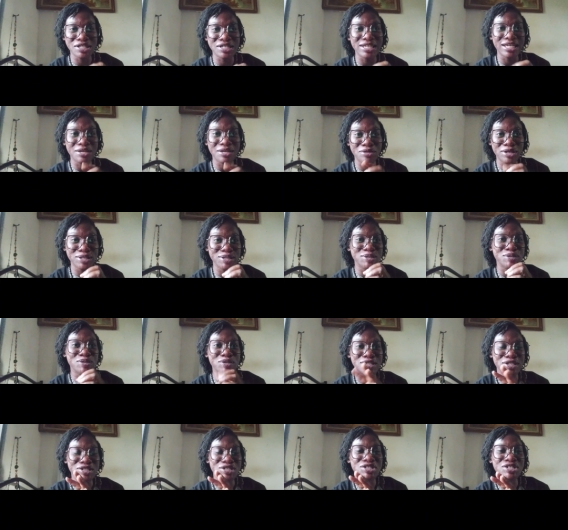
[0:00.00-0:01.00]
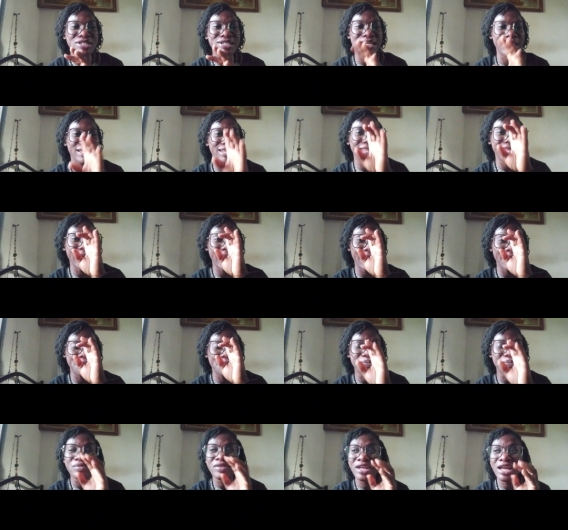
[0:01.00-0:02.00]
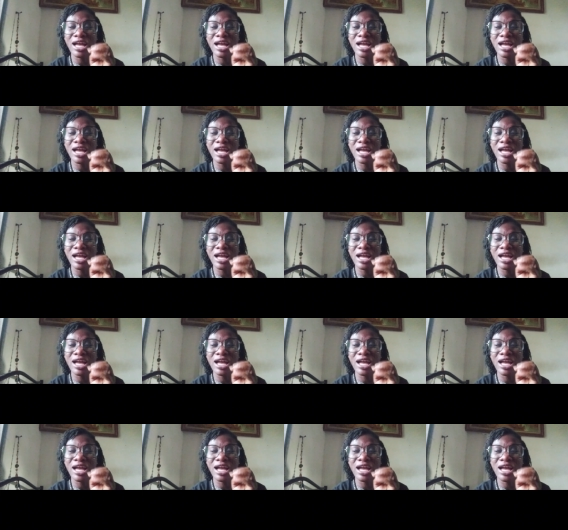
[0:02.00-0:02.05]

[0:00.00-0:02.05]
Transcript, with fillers: chicken, ready to eat chicken that